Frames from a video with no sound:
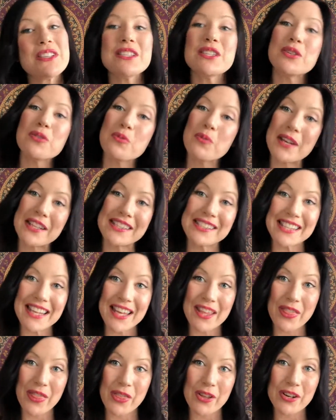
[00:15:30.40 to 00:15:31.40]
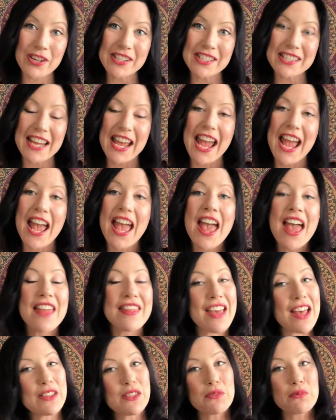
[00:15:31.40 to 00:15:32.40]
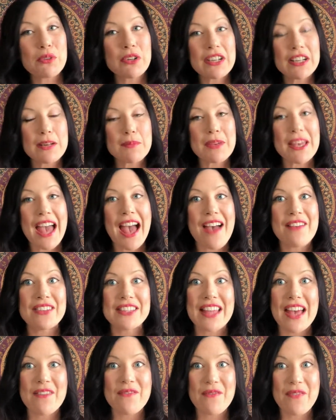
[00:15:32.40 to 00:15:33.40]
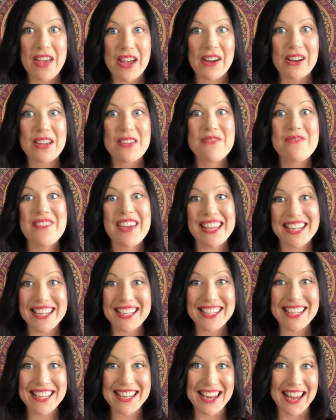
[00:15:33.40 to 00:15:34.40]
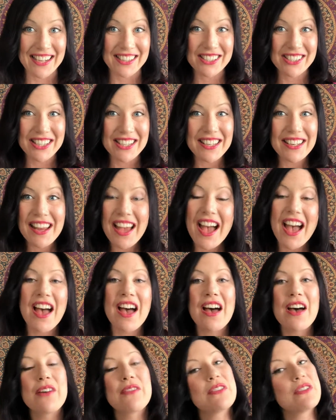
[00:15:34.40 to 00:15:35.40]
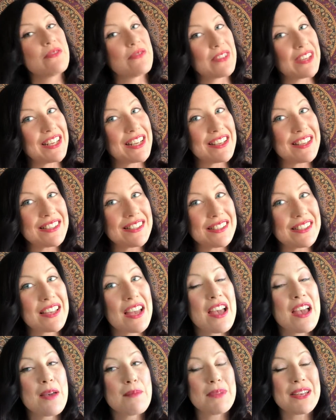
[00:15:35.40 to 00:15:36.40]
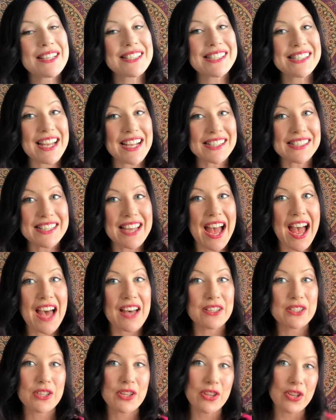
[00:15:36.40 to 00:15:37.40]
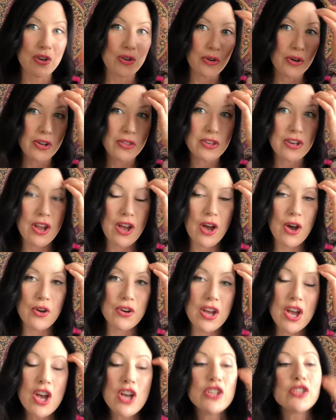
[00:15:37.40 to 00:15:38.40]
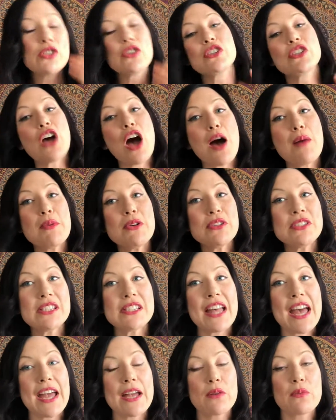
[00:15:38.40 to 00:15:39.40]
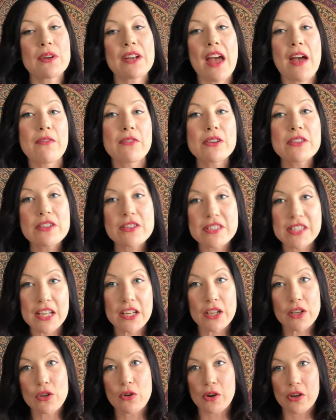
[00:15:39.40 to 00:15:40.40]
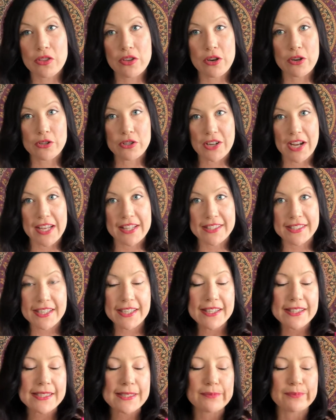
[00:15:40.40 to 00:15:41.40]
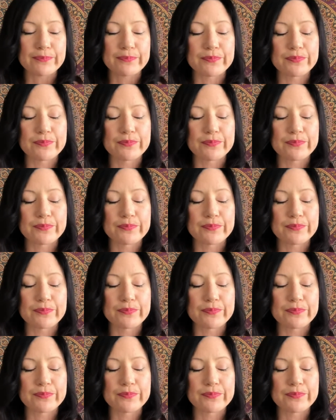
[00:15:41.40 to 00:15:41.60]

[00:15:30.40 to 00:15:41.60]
into Wednesday and Thursday, that's when we're going to be having that very fated connection of Venus being sextile to the North Node. So it's almost like whenever there's any North Node transits,